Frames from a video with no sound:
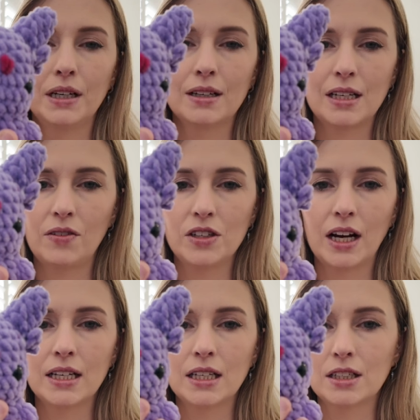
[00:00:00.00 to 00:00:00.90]
bigger safety
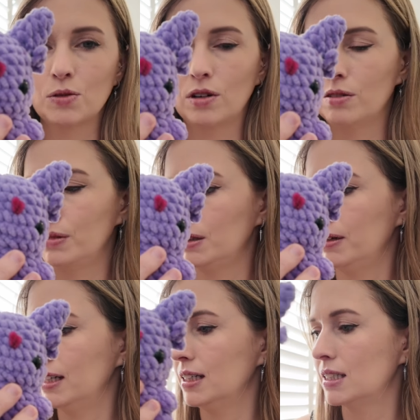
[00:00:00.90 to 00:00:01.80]
eyes. These are
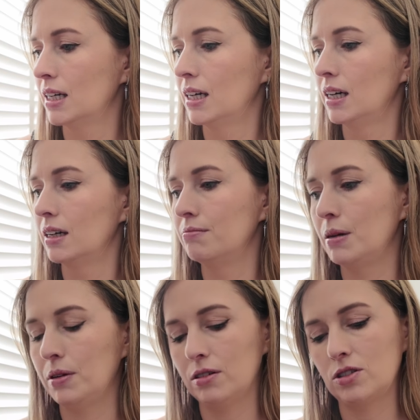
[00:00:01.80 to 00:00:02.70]
12mm.
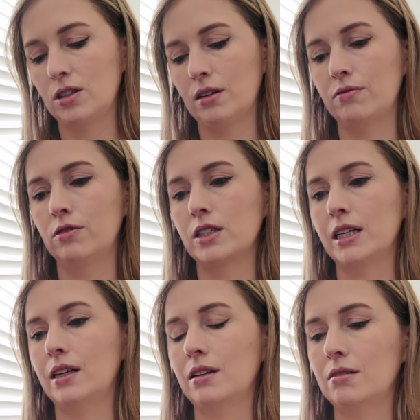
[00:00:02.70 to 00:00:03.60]
Maybe I'll do like
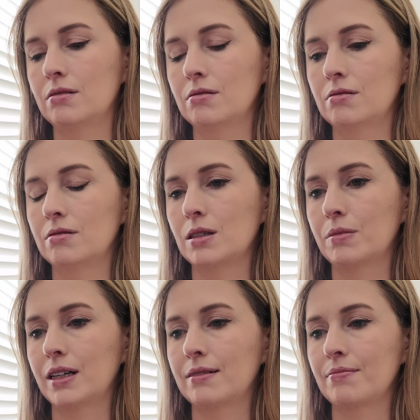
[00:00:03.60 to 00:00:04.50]
14 or
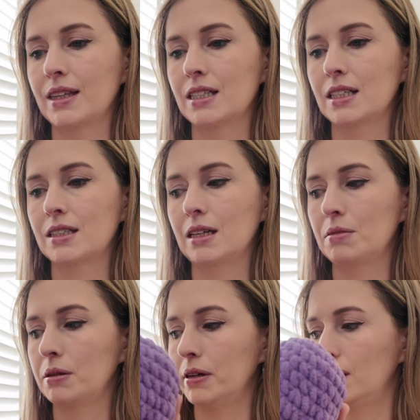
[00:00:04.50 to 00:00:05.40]
something,
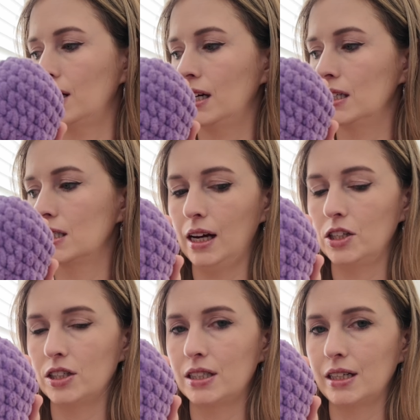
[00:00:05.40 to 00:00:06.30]
16mm eyes, and
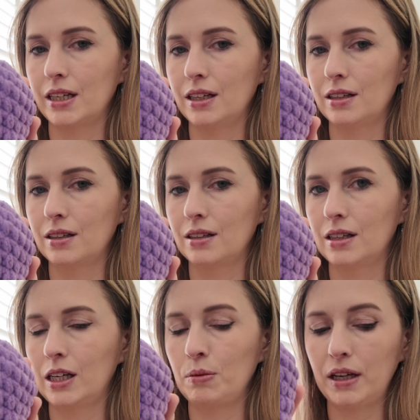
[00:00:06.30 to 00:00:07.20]
just see.
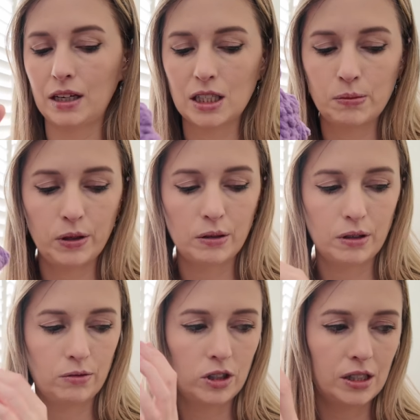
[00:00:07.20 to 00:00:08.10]
It can be like an
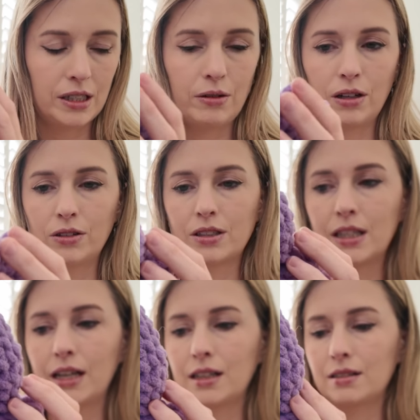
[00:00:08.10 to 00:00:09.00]
experiment. We'll just see what it looks
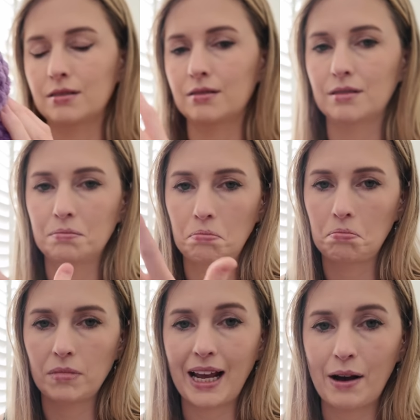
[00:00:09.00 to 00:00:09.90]
like and
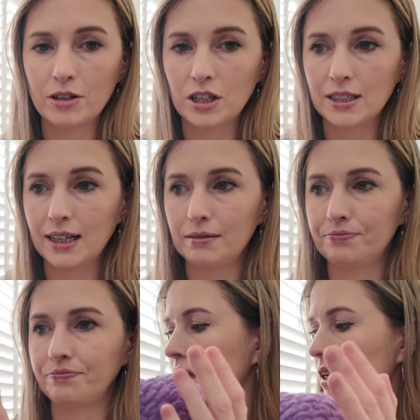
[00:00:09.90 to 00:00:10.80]
how it turns out.
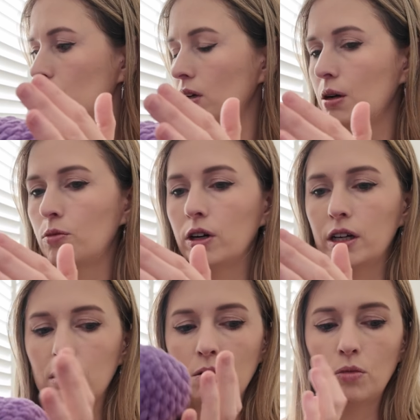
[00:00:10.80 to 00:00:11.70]
That is what I'm
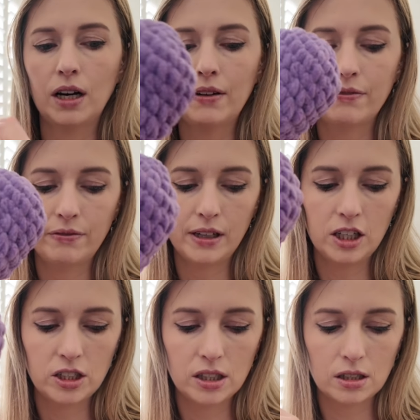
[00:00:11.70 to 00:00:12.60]
working on when I
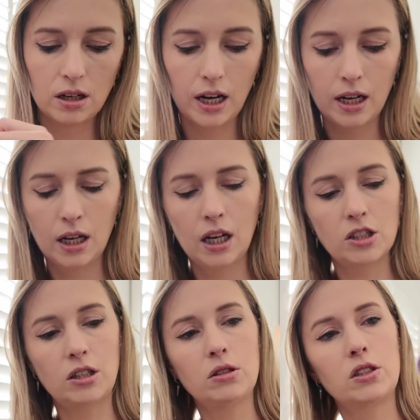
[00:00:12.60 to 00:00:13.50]
finish this guy.
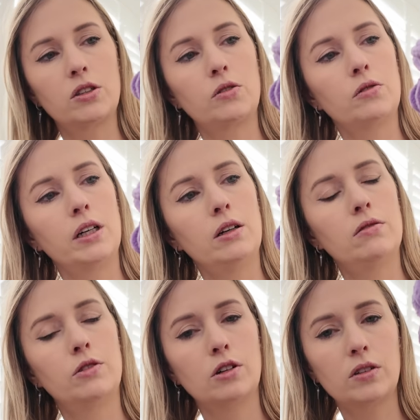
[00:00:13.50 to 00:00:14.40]
So there's 3 or
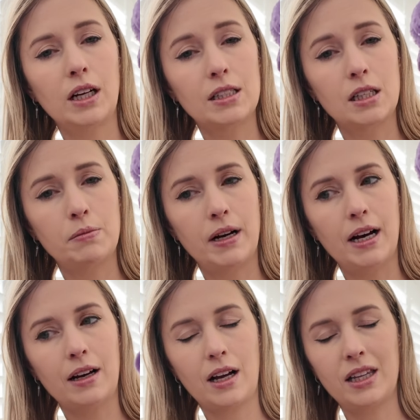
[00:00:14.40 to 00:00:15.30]
4 of these in the
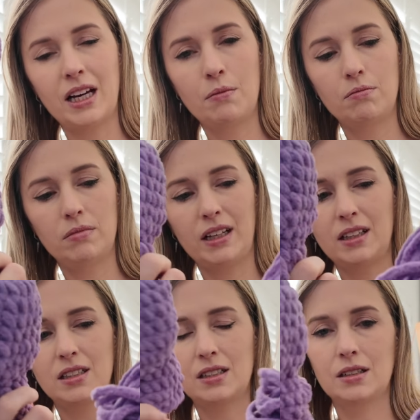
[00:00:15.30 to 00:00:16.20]
bag. I think I'm like,
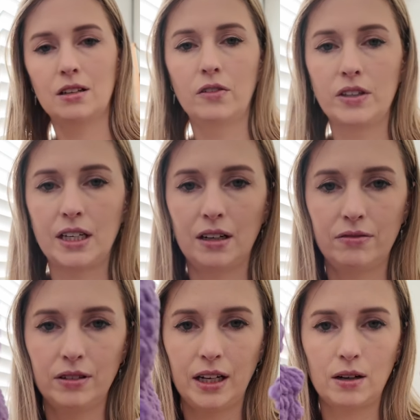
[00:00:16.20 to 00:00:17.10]
this is obviously
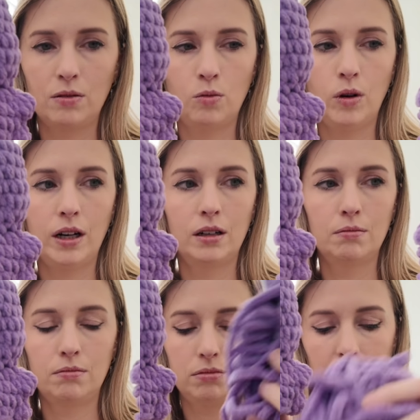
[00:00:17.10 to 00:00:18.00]
enough for like 1
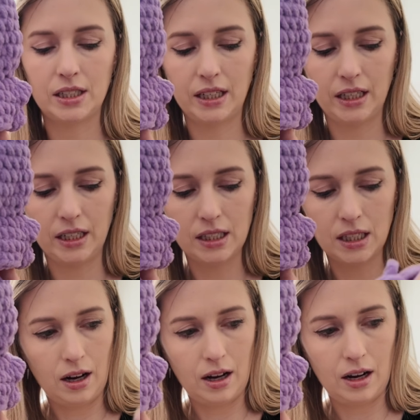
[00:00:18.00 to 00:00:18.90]
plus ears.
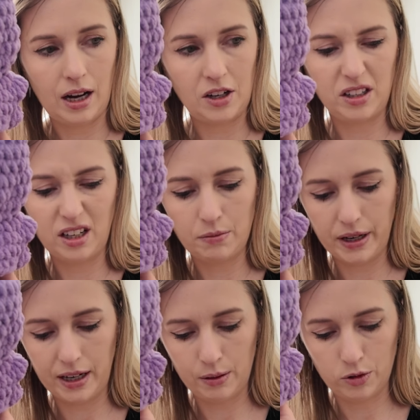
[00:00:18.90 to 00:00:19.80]
I don't think I'll
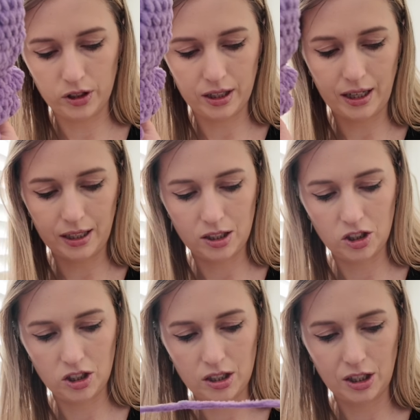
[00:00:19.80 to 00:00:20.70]
make any more than that. This
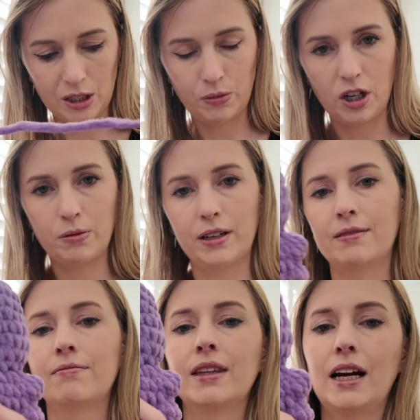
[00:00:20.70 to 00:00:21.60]
is just an experiment.
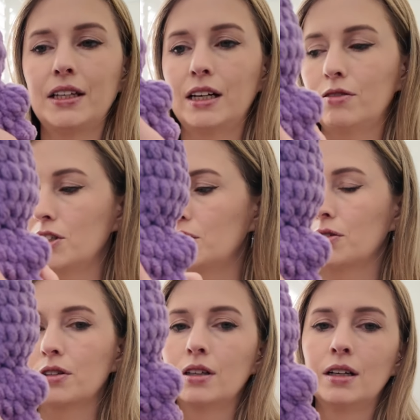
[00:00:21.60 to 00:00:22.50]
I think it'll just
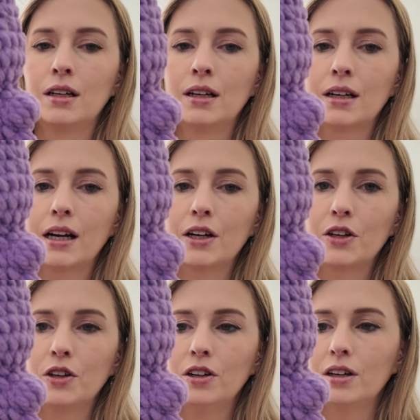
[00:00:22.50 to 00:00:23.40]
look kind of
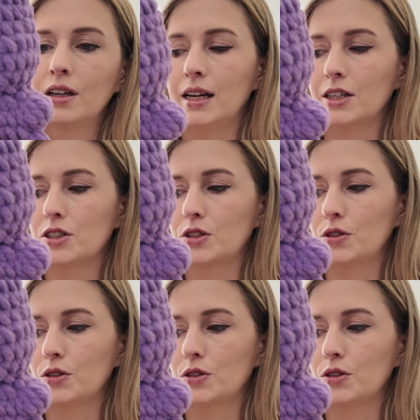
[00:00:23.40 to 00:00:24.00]
cute next